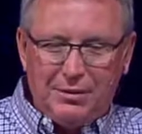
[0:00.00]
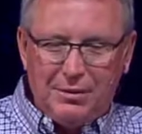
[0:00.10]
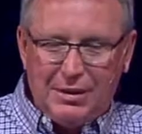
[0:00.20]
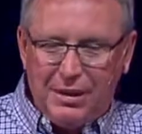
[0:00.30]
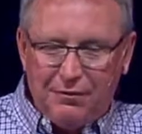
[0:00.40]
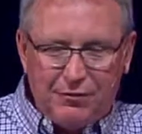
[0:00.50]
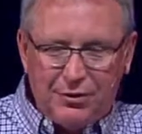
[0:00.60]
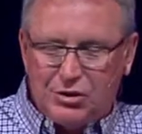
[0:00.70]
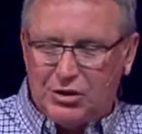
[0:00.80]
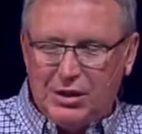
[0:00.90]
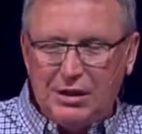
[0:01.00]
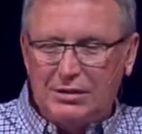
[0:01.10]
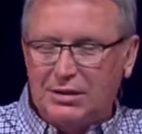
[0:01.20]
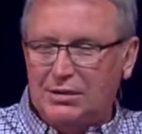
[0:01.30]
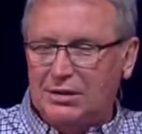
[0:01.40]
live for
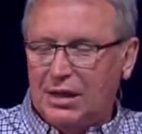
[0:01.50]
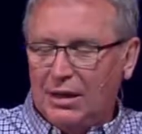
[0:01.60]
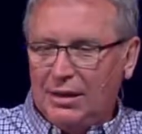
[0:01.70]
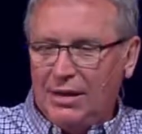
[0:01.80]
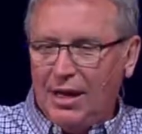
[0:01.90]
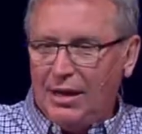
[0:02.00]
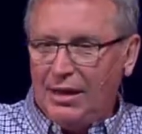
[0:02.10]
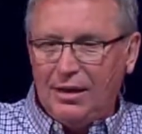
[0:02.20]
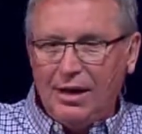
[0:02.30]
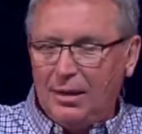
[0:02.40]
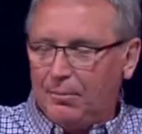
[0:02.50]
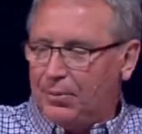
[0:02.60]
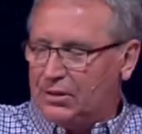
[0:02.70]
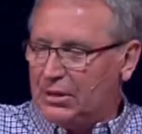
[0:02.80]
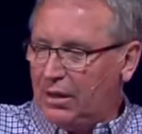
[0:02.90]
Jesus
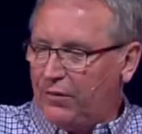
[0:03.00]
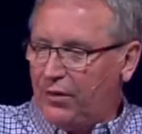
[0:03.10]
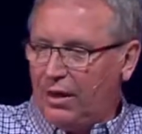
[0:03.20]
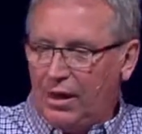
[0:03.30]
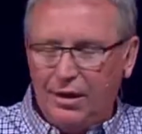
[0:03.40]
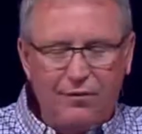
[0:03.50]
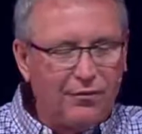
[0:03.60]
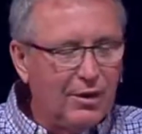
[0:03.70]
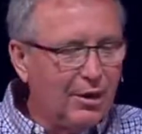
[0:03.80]
99% of our life,